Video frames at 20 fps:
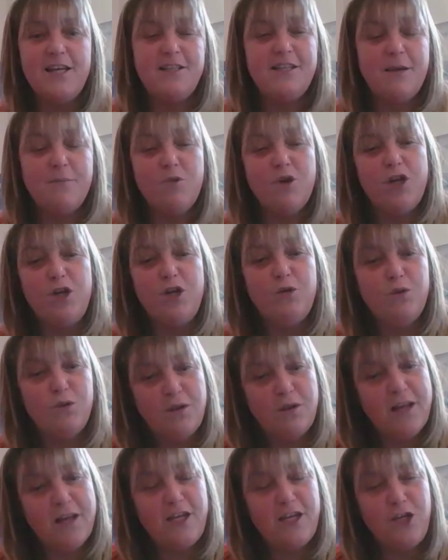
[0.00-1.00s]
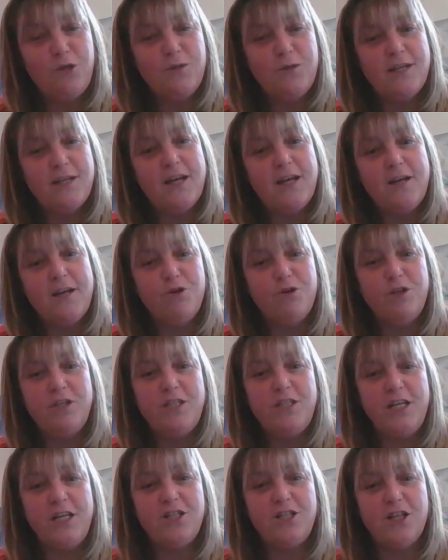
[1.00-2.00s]
someone who, like you said,
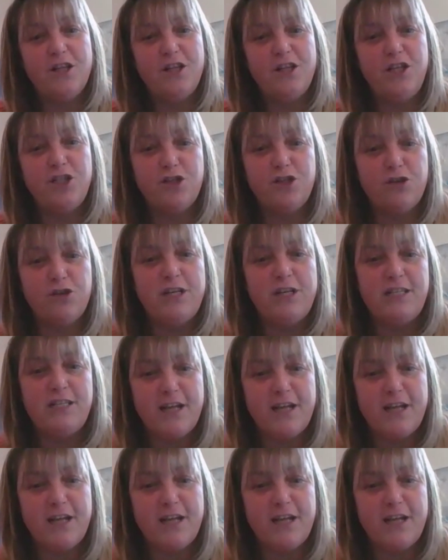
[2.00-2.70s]
appreciates a leisurely